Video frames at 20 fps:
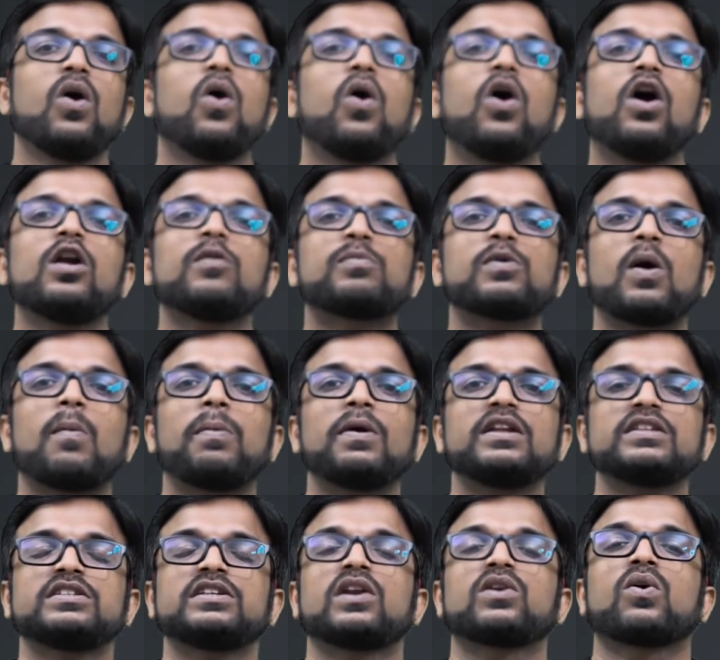All
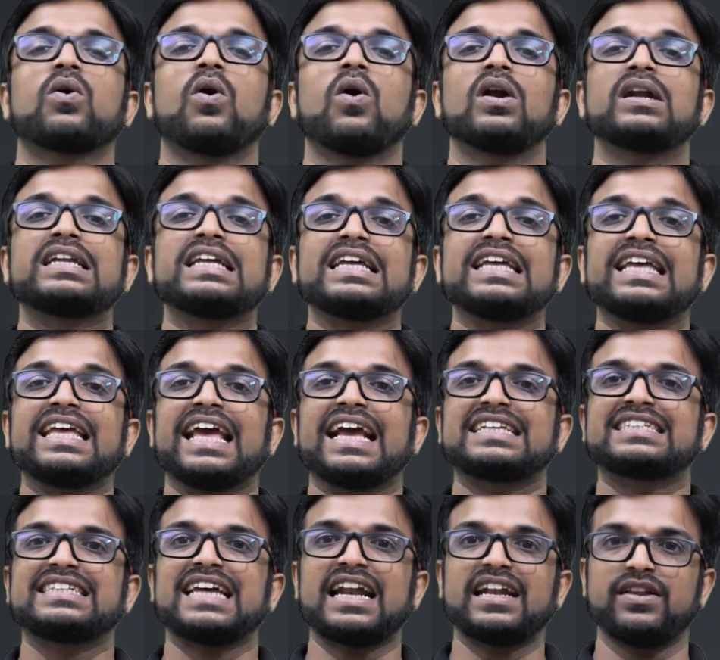properties are called
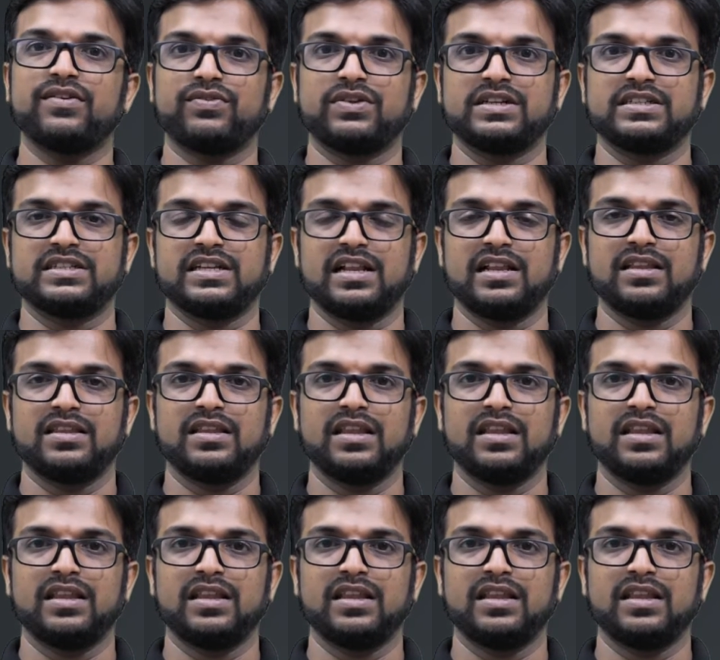exact differential.